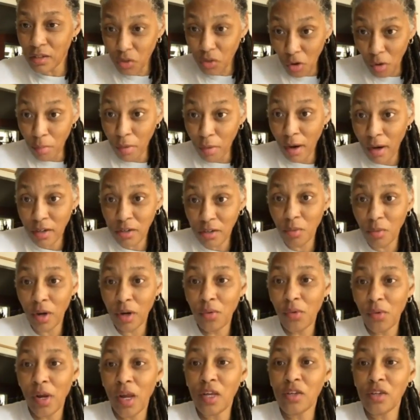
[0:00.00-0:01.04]
Durham Parks and
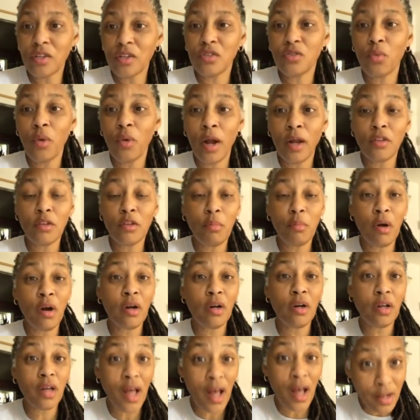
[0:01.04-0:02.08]
Recreation's Rock the
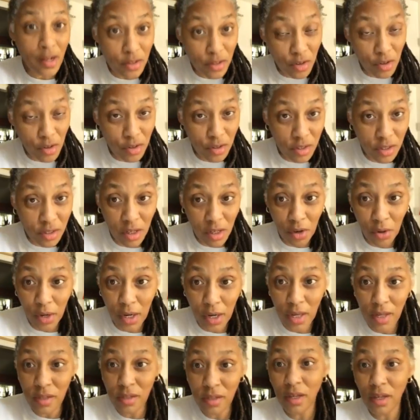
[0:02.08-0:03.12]
Park concert
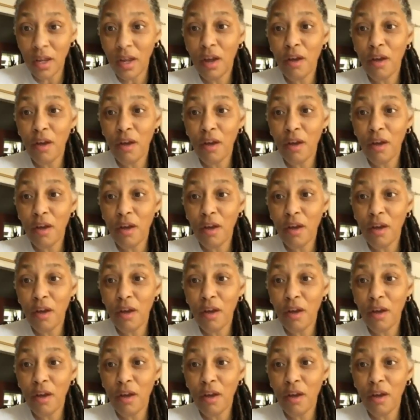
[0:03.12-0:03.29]
series.